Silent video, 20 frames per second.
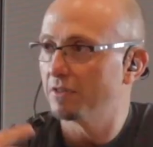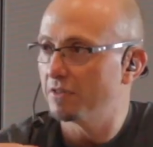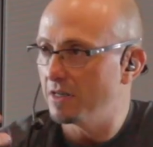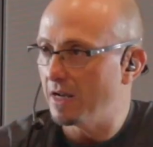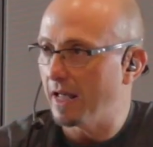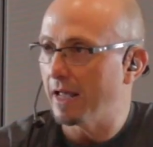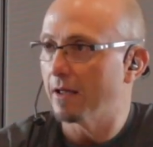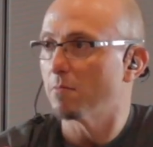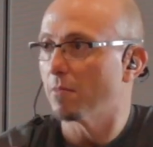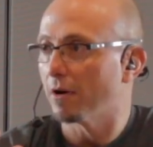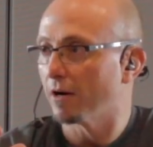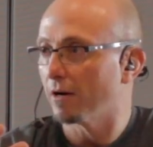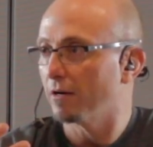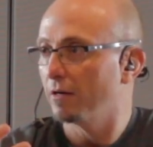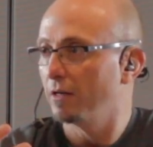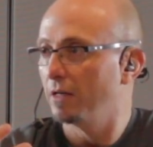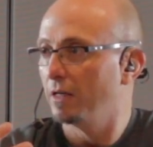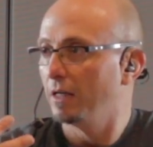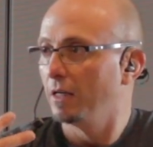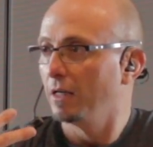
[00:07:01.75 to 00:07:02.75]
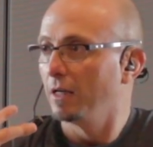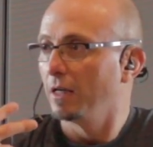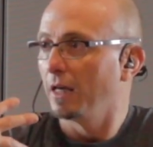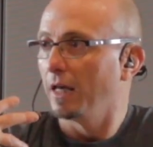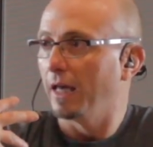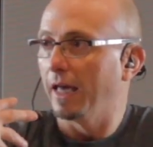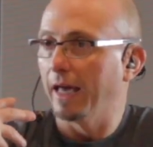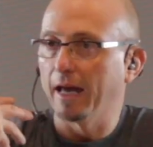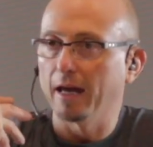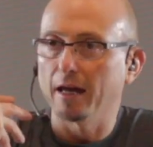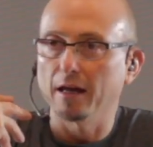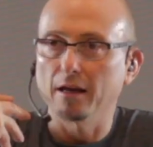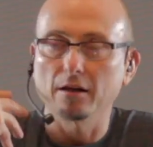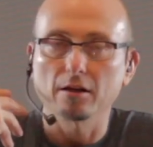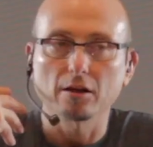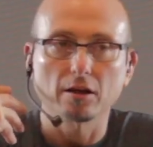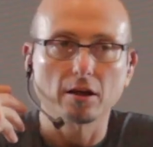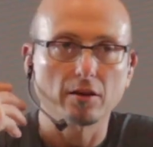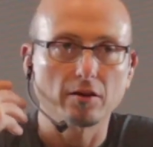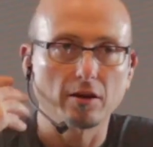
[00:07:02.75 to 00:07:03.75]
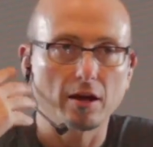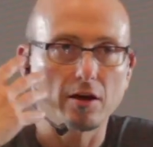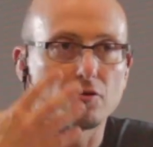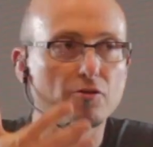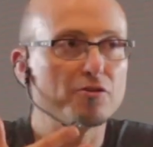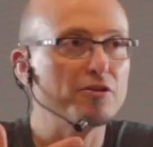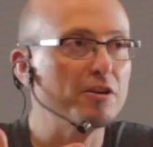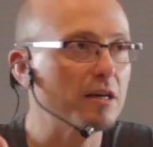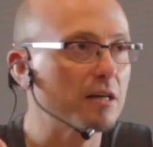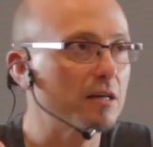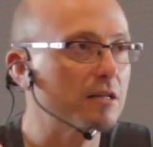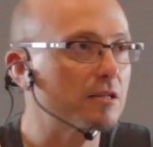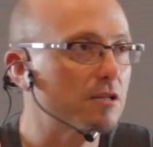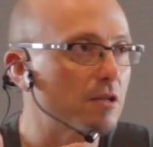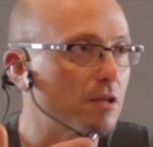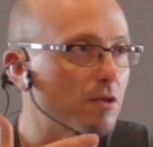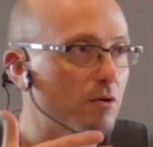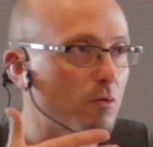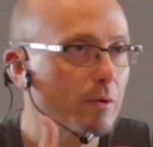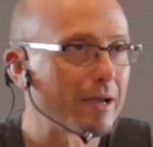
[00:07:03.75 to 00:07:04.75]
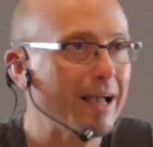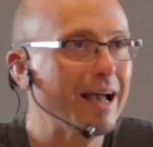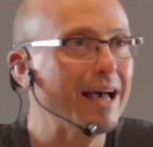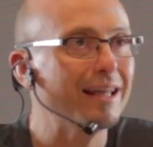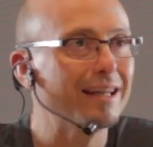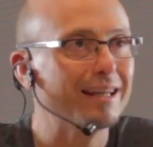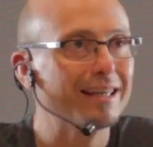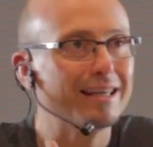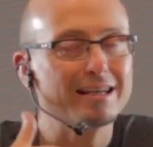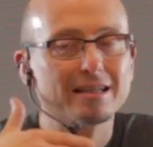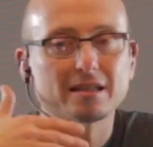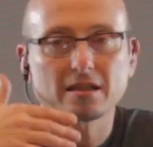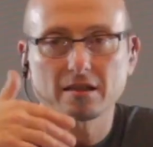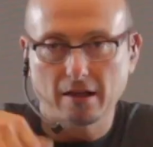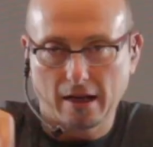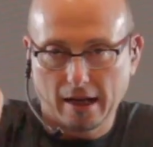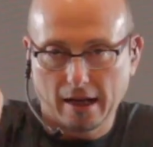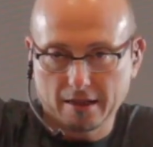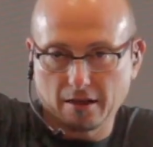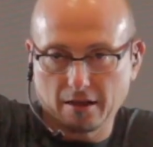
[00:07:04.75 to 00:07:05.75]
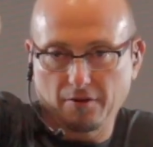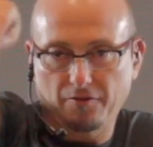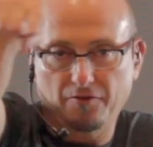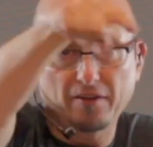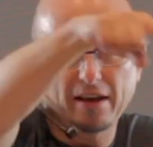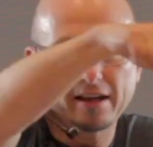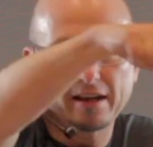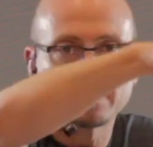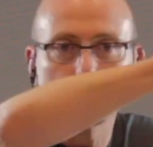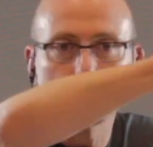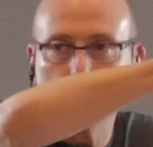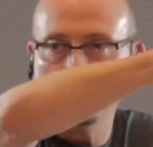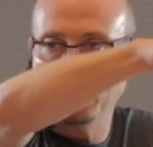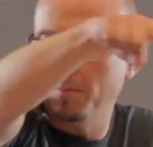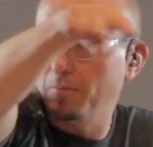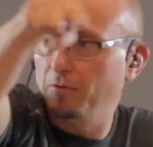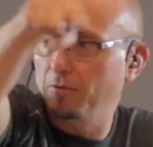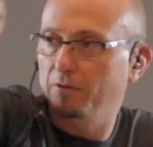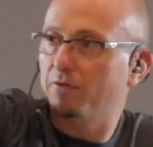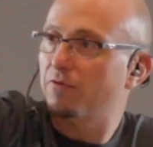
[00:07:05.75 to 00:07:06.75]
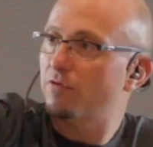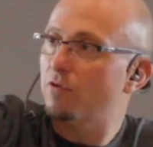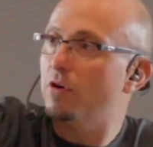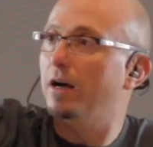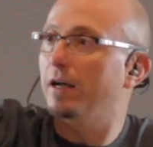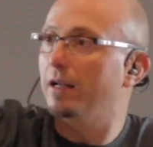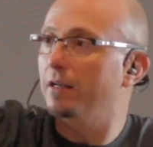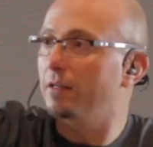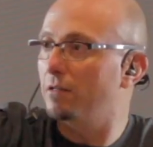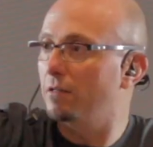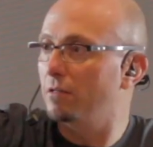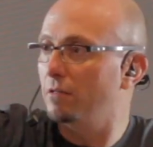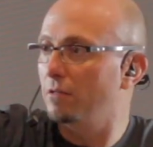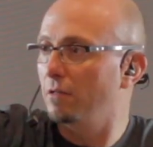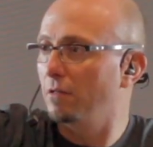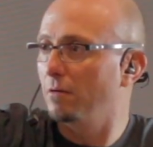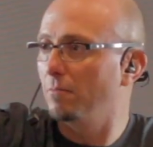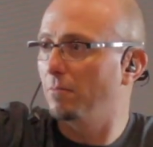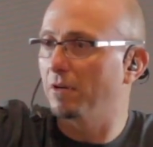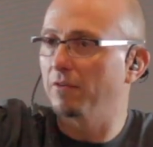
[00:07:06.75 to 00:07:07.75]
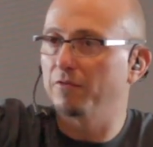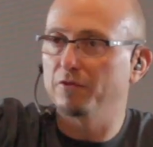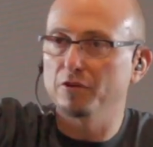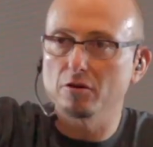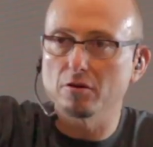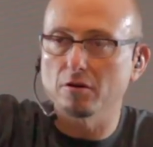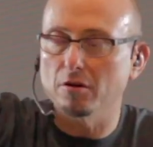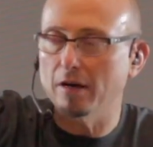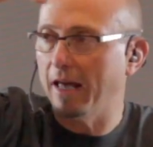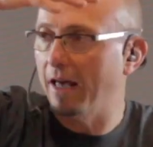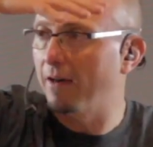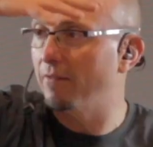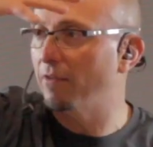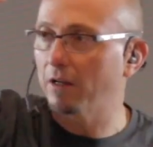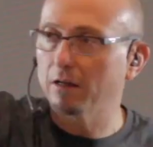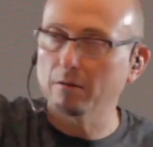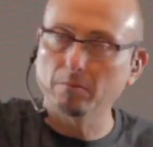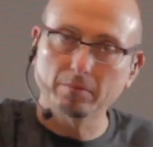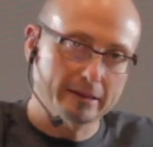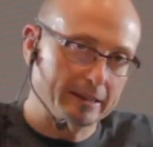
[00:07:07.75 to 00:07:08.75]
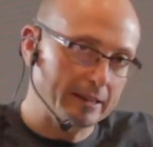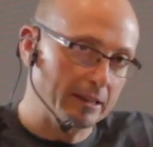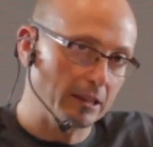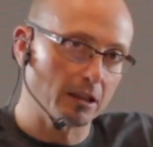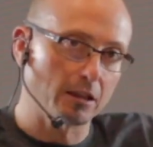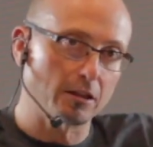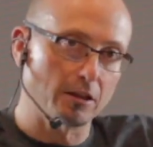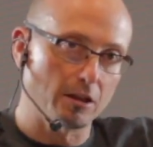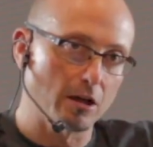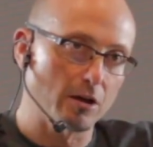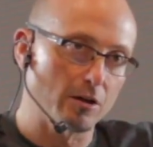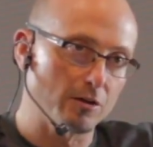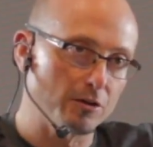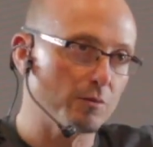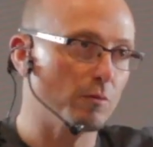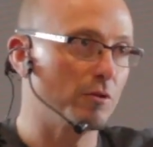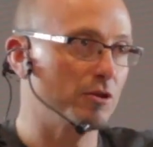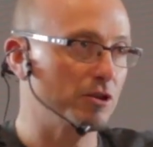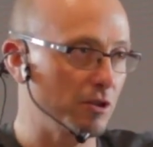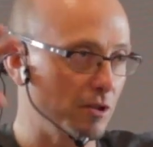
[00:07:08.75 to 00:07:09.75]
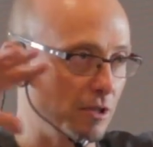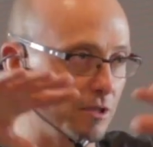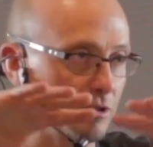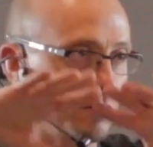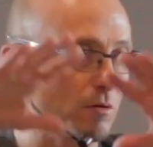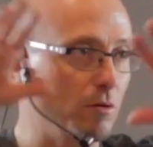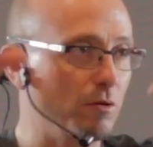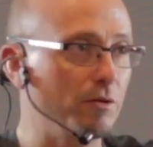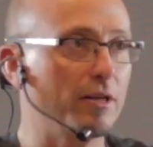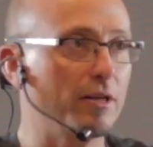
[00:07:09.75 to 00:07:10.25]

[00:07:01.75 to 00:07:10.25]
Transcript: a nightmare. And the other thing is, the reality is it affects the people in front, but if you don't have it completely enclosed, which is a whole